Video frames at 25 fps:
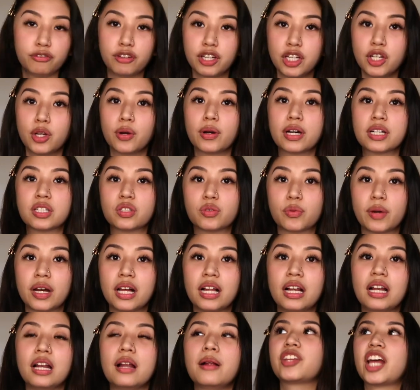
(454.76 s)
video as
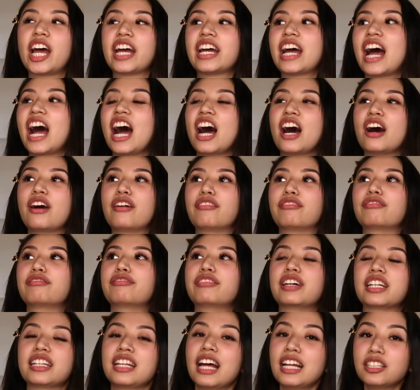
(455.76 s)
well. I have
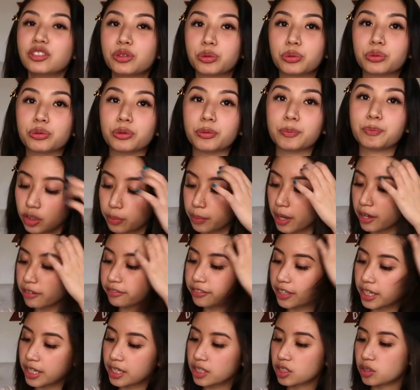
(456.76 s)
a tattoo. So,
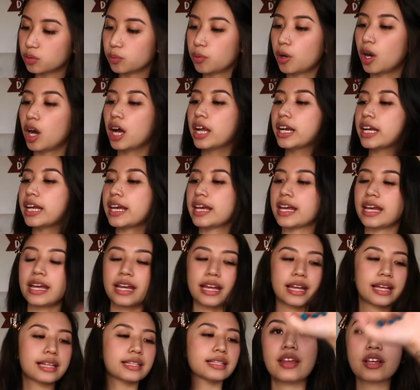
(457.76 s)
my first one
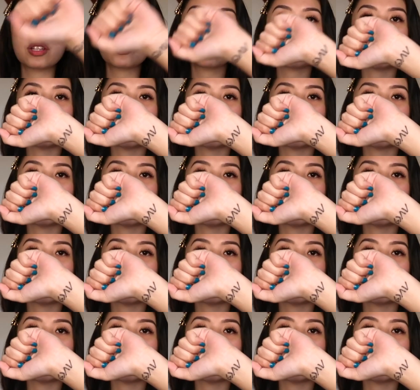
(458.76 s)
is this